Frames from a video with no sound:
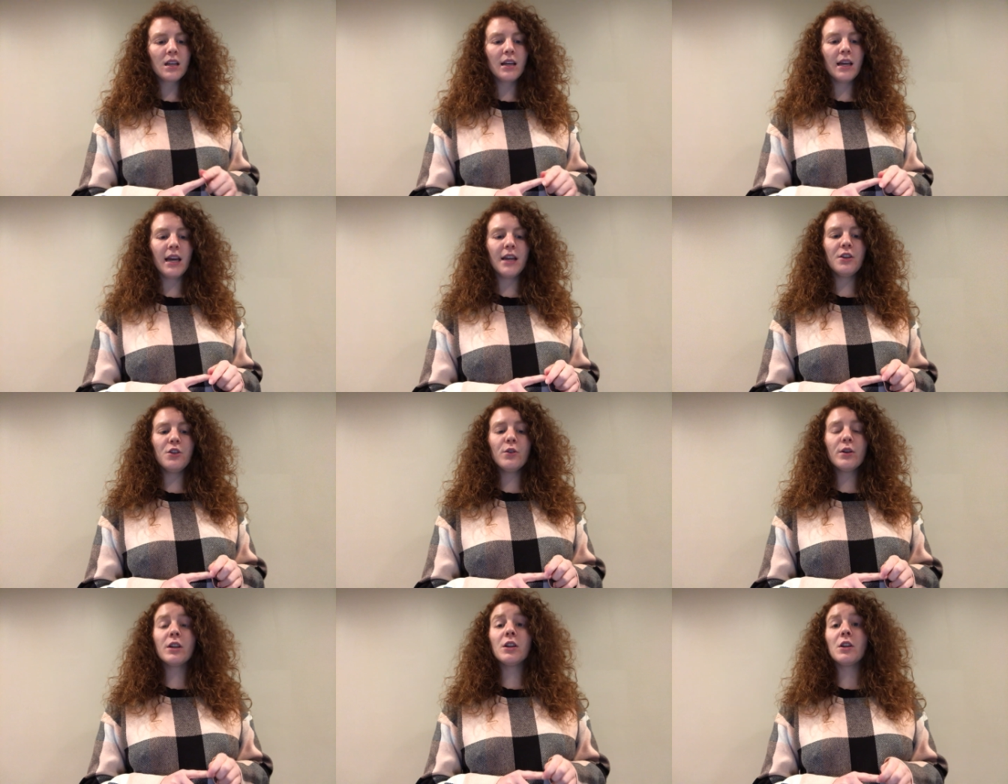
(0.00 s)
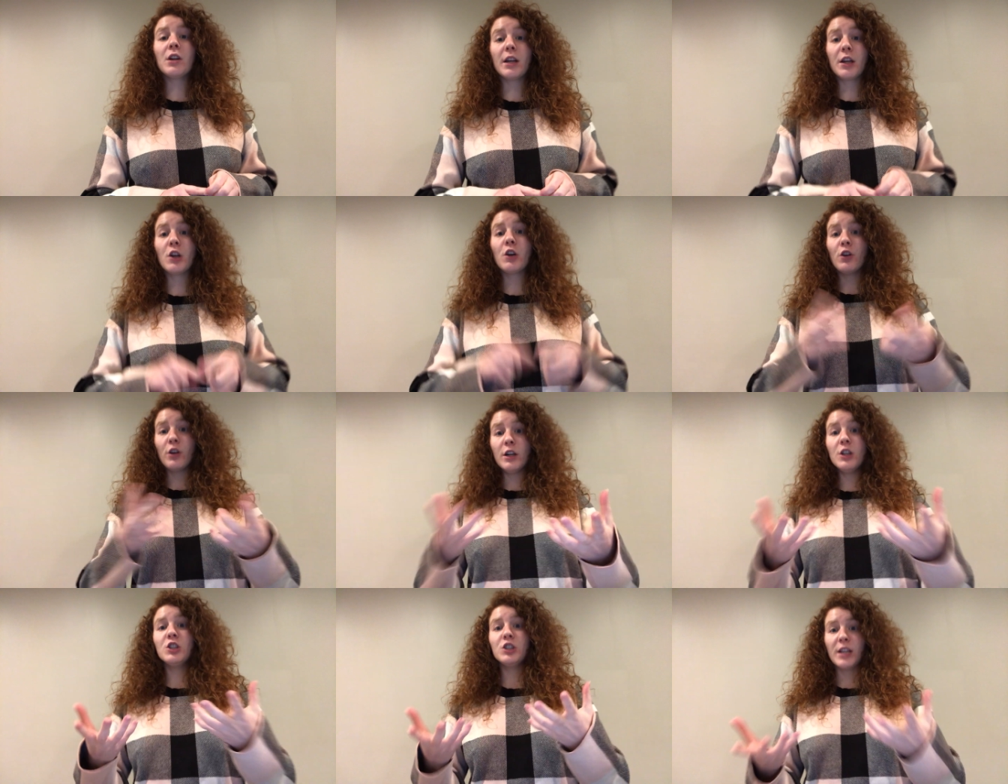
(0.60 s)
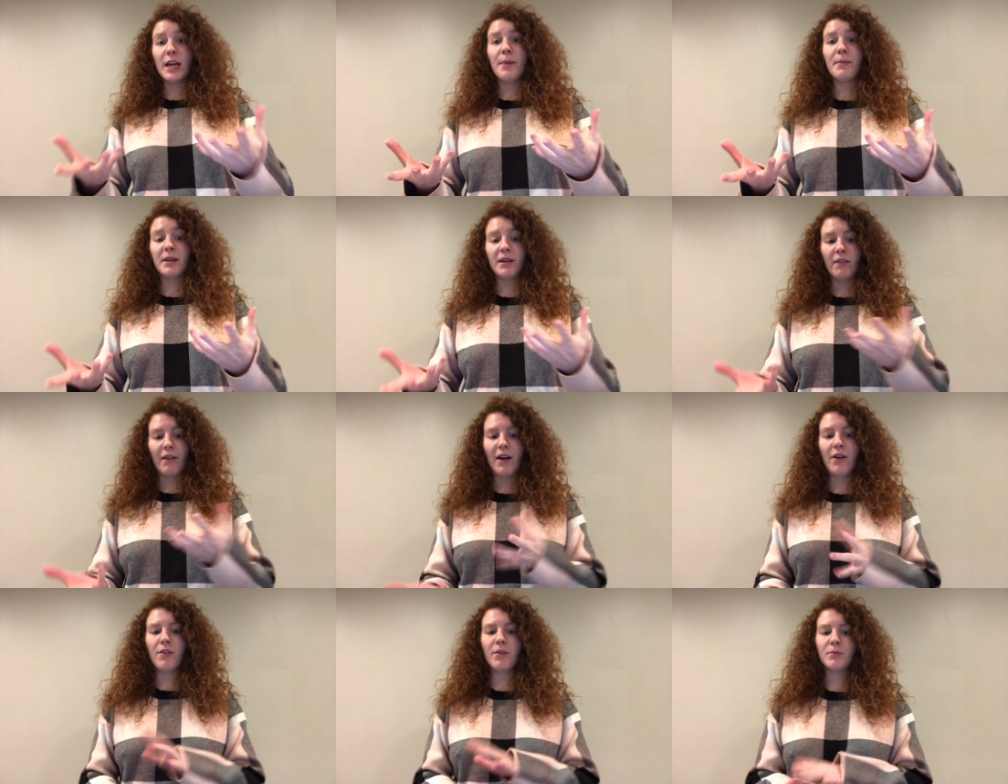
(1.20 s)
And you can encourage them and
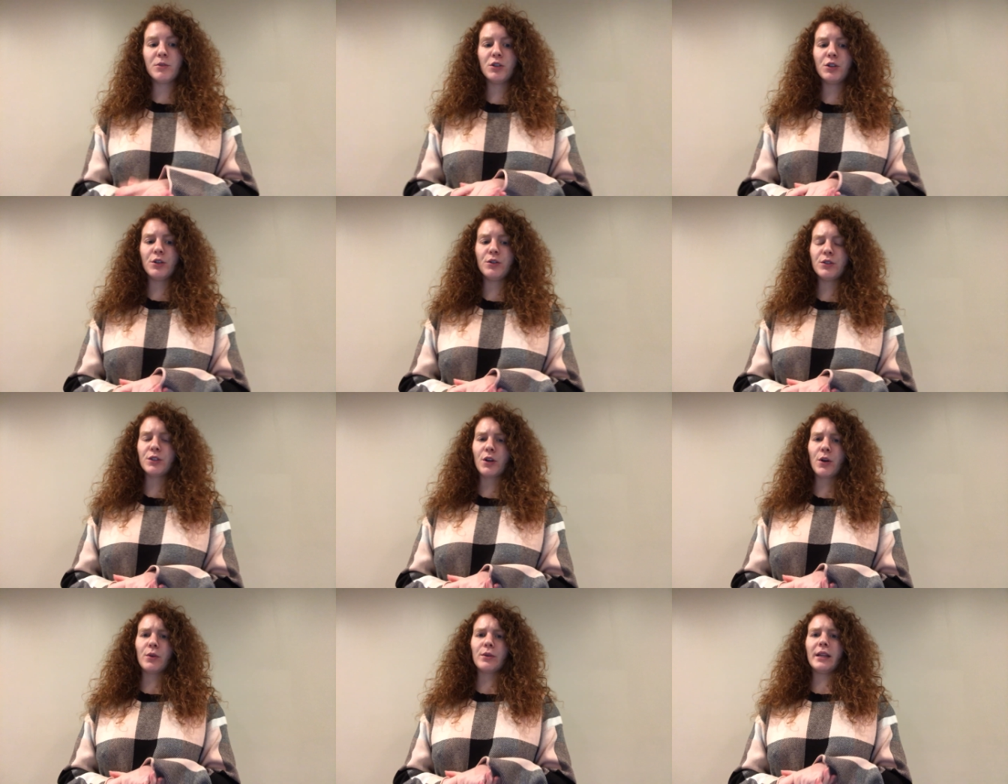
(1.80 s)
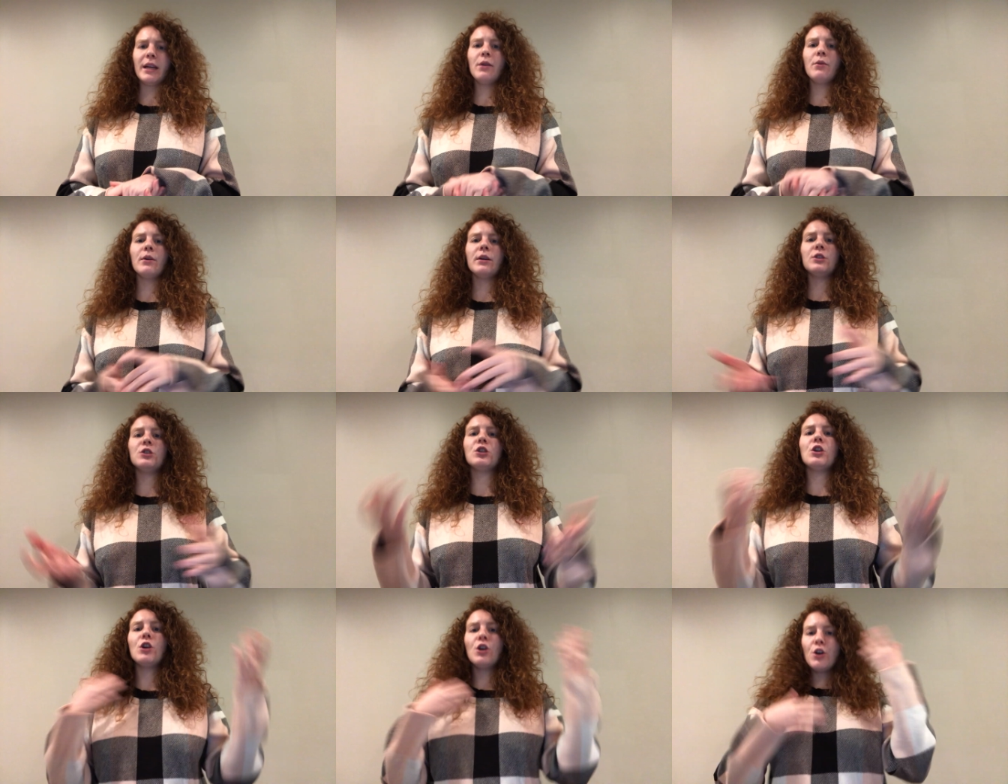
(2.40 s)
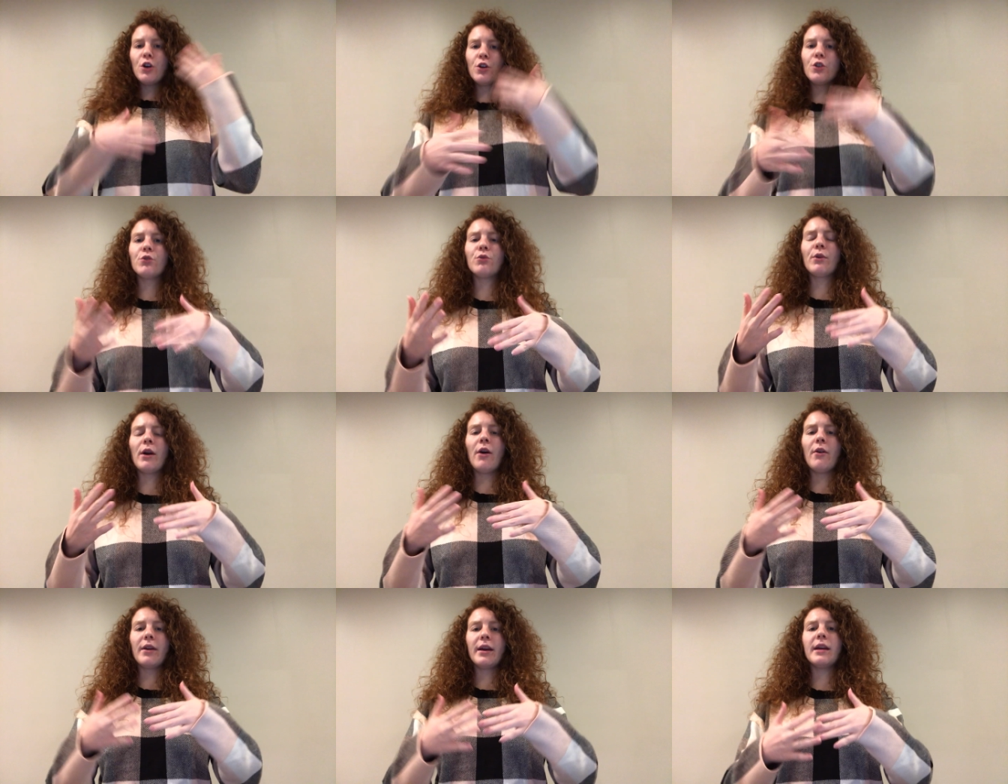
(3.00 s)
allow them to use their own language
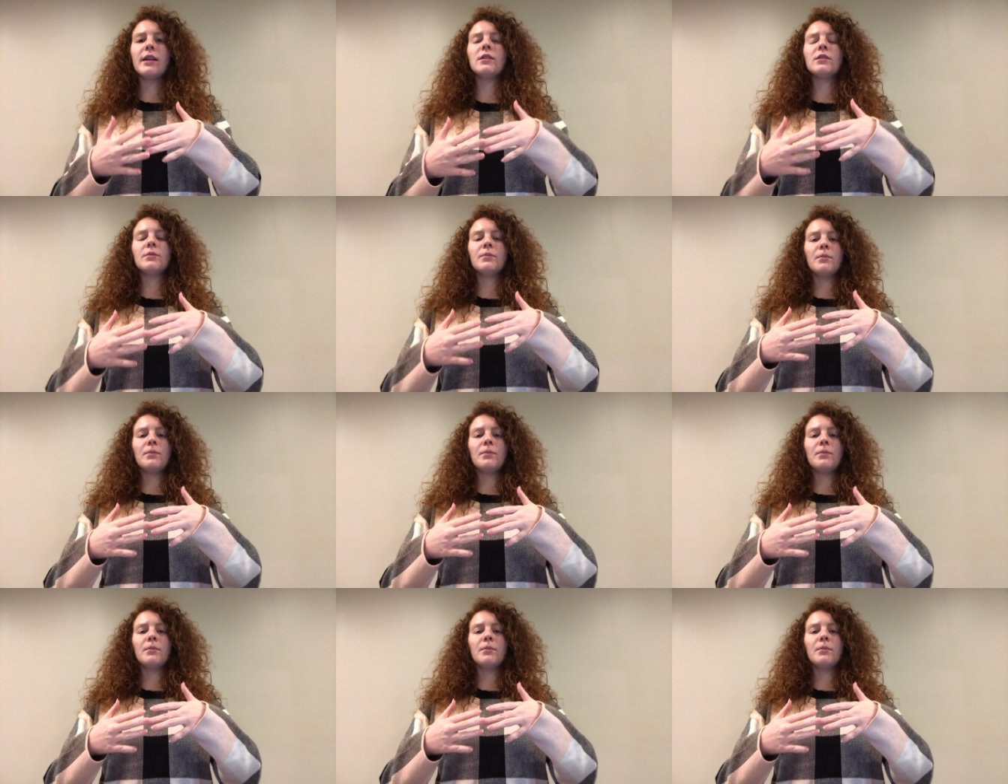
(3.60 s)
throughout it,